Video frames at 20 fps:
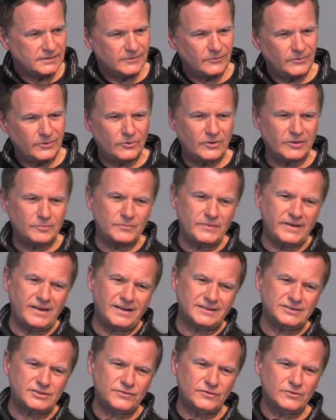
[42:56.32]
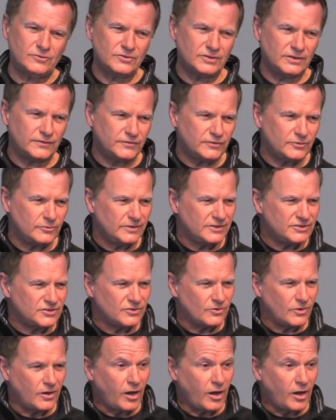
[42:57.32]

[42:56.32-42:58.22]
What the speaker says: We were at my aunt's funeral a few weeks ago,